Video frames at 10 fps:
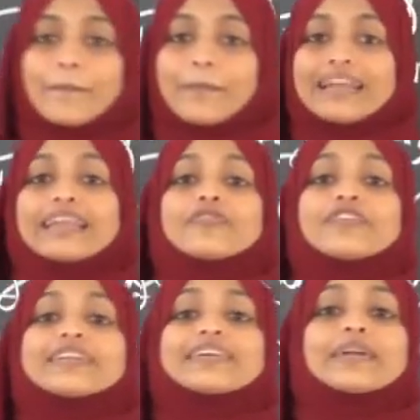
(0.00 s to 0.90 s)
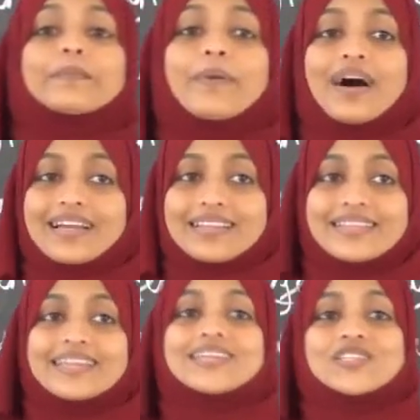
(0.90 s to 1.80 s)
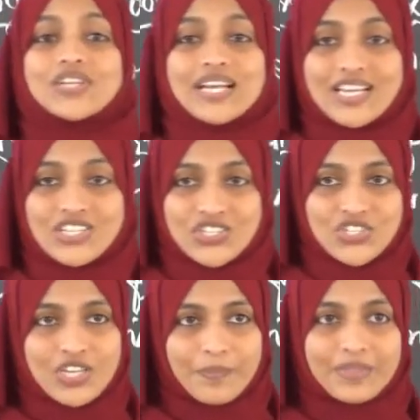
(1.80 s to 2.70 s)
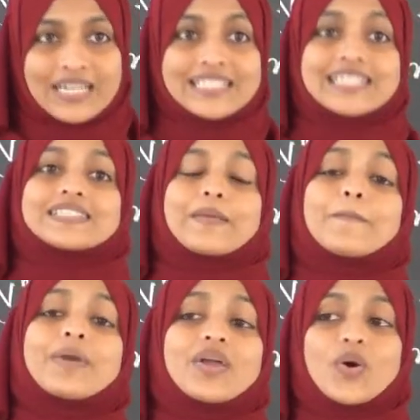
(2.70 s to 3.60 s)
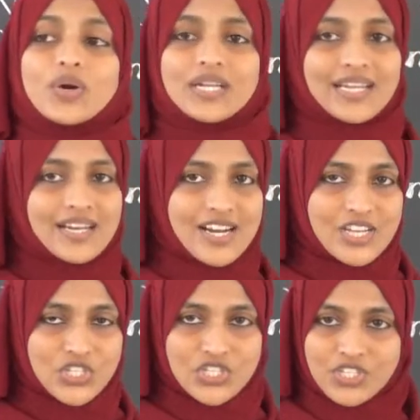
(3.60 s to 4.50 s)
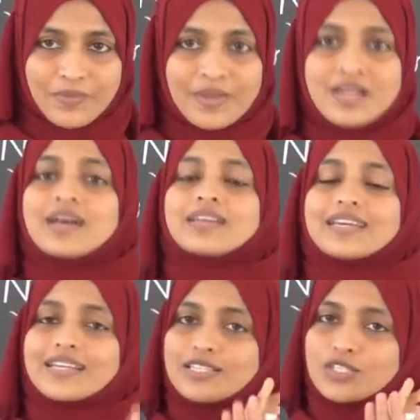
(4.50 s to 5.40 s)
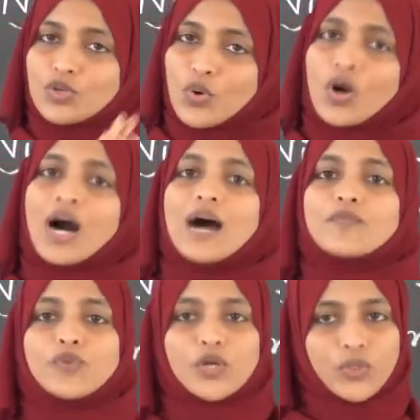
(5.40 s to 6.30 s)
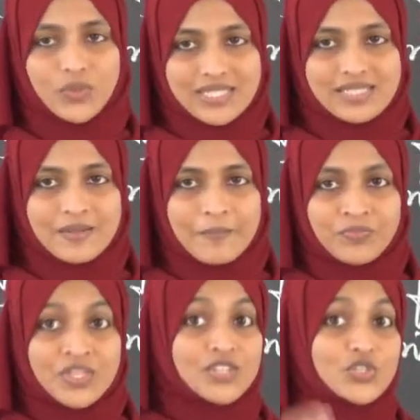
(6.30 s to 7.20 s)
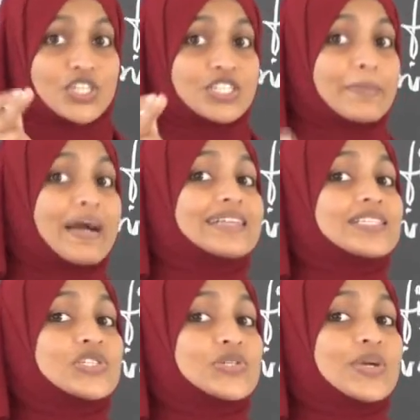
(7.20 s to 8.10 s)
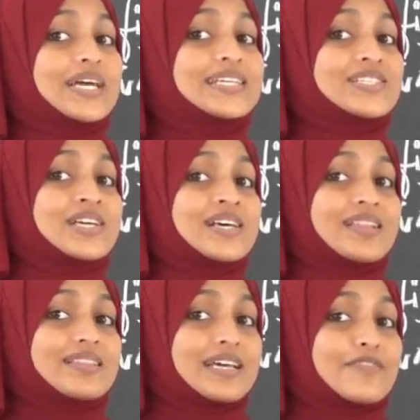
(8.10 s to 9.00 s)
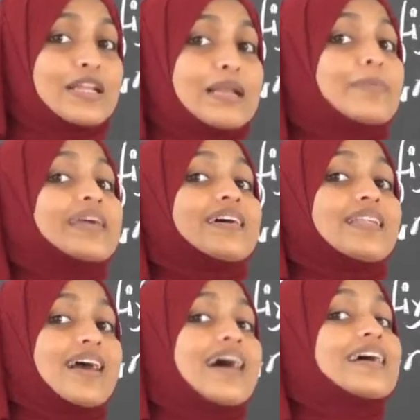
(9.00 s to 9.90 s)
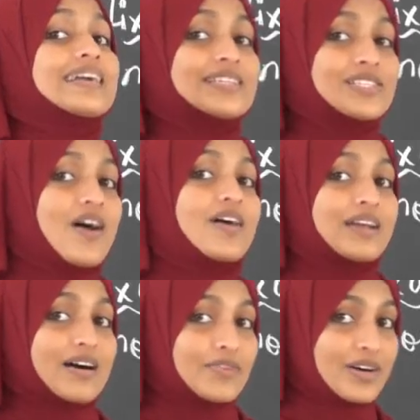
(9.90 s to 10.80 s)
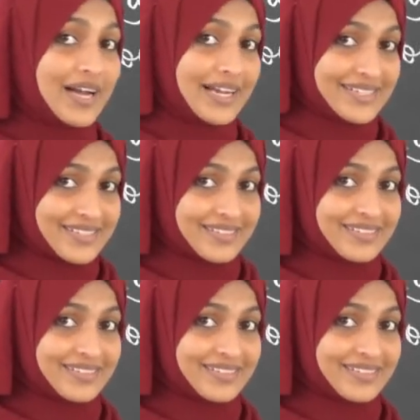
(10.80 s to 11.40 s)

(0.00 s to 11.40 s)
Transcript: benefited by this relationship, that is a symbiotic relationship. There is no harmful to us. Just imagine students, there will be a lice on our head,